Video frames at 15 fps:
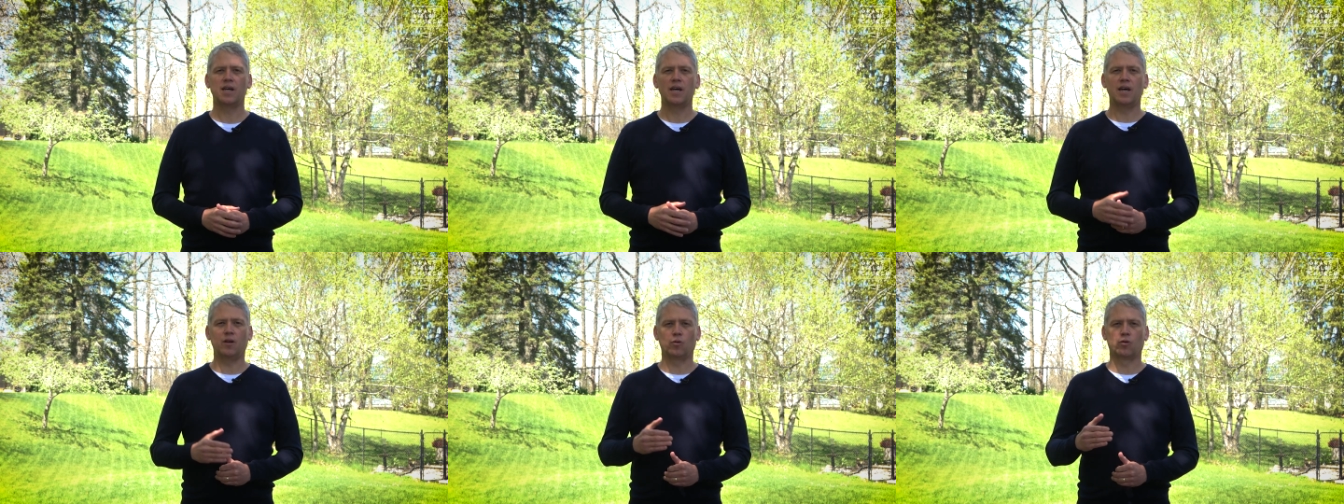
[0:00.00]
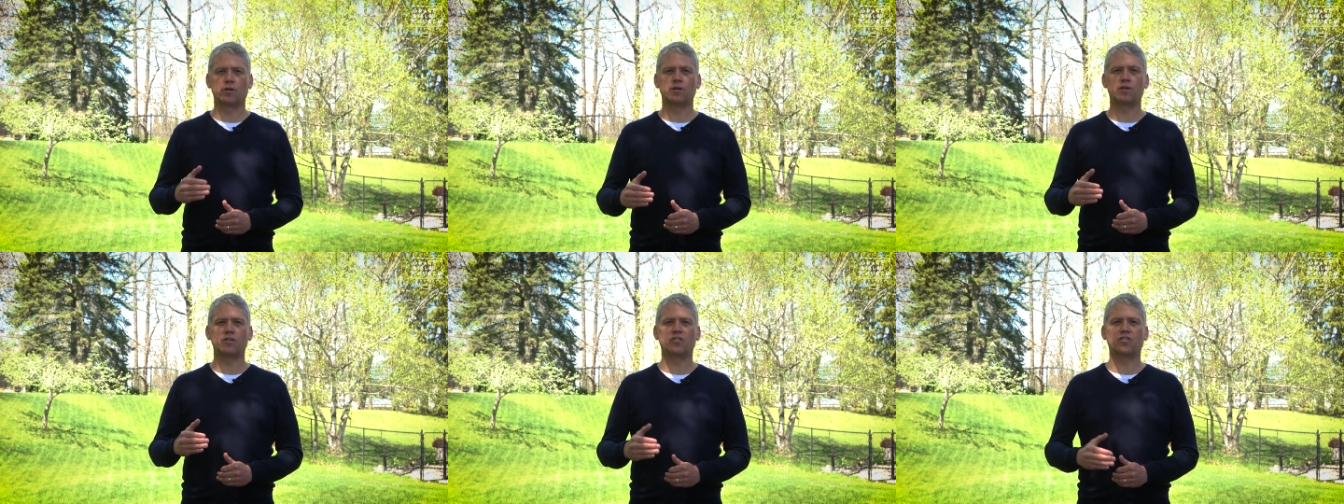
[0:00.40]
in
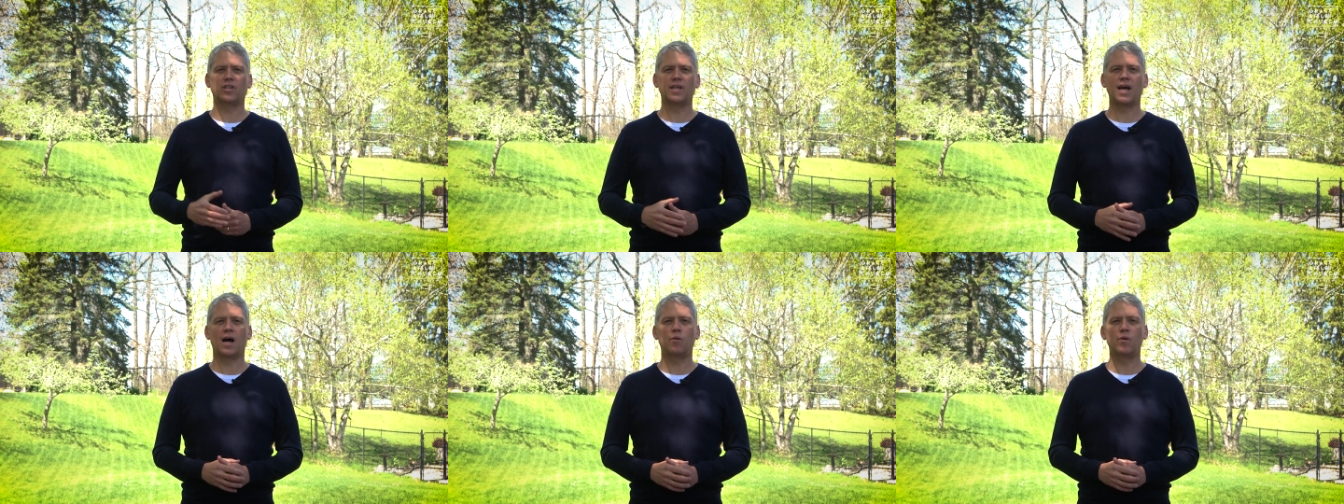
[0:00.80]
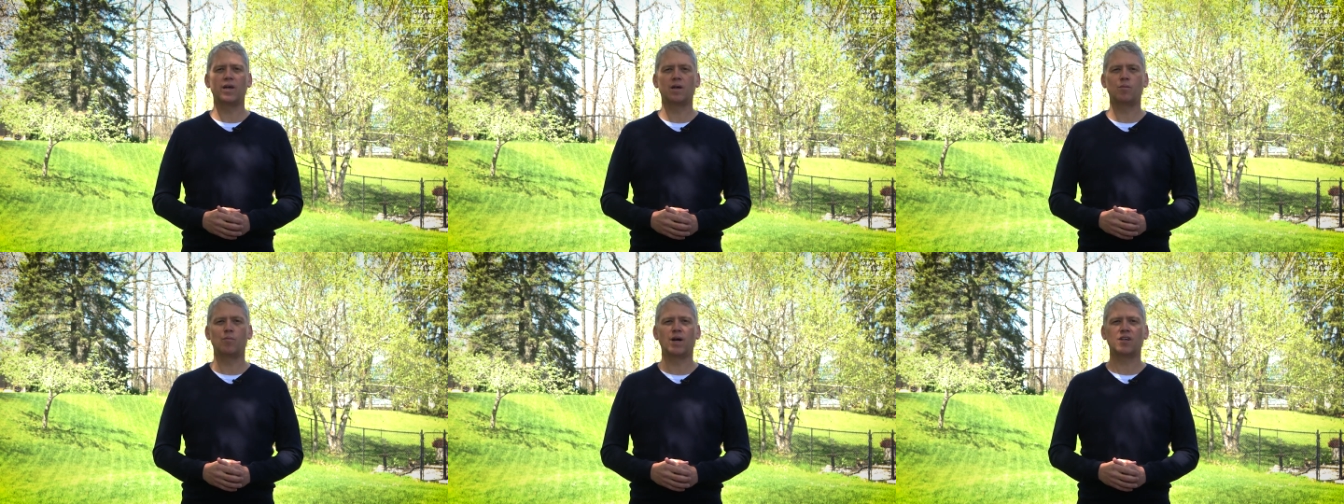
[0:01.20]
order to see how we
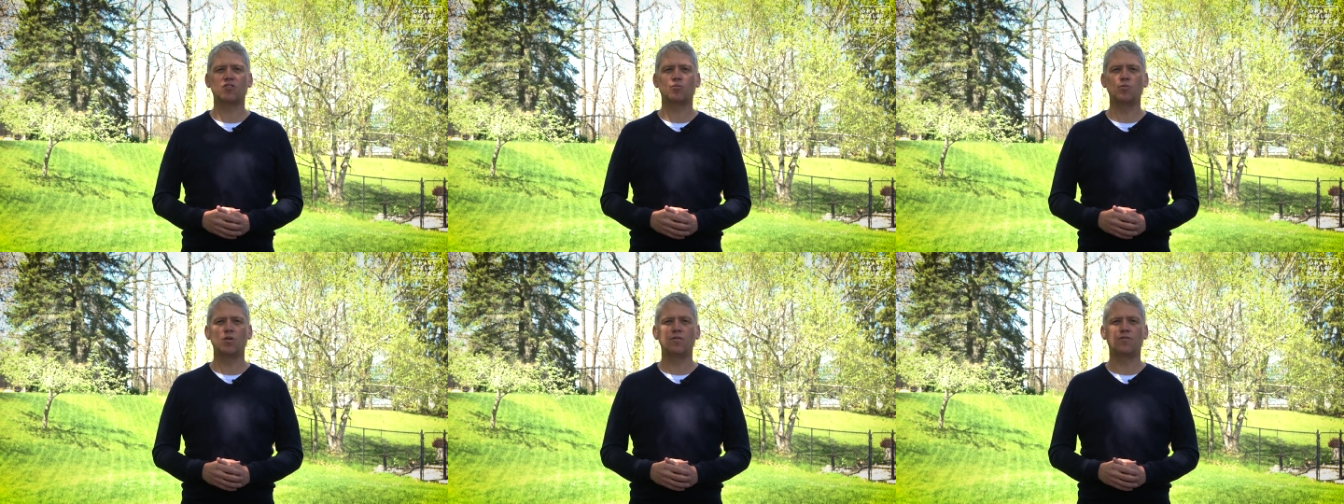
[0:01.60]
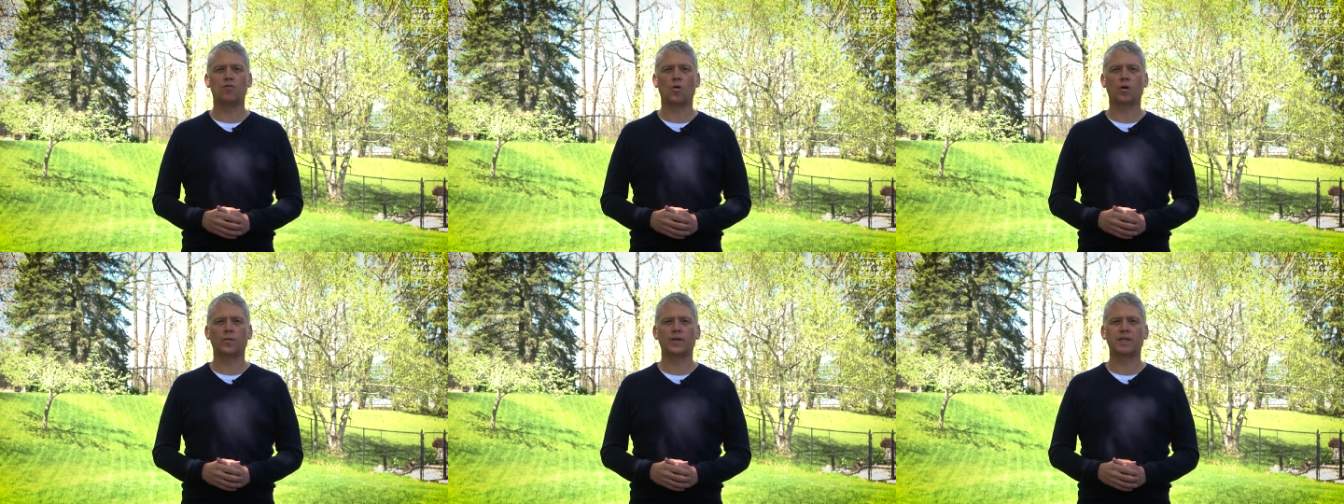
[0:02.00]
can best move
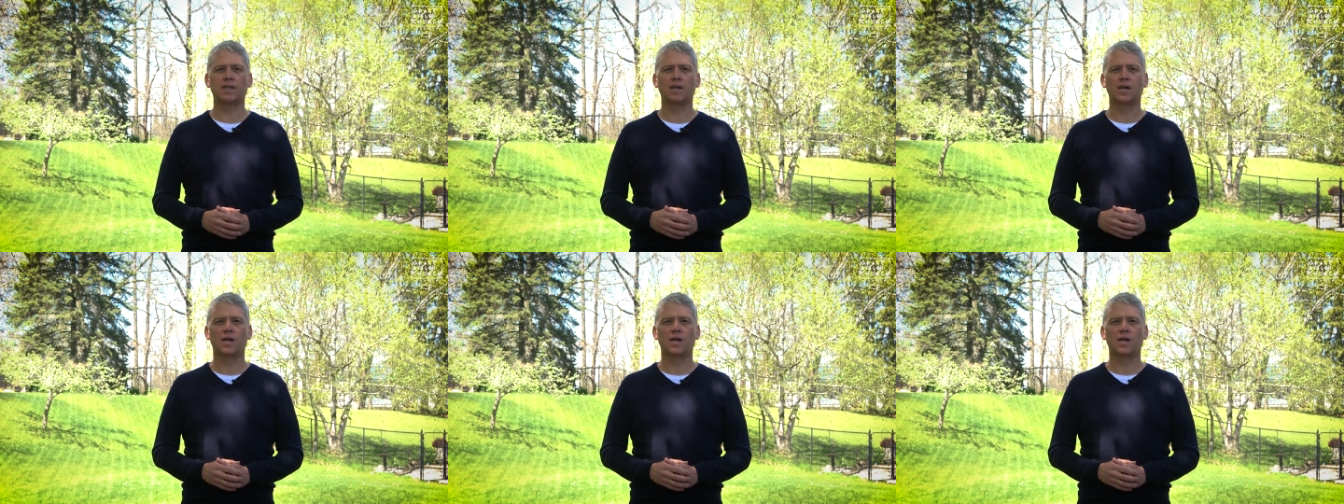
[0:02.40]
forward